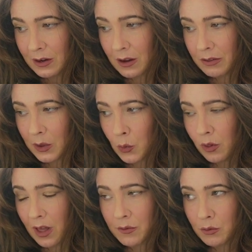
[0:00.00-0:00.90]
Nothing
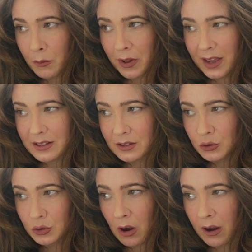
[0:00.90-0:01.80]
will ever replace a
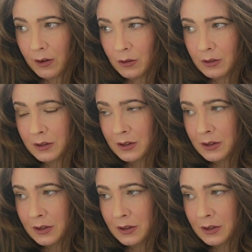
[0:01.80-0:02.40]
trial.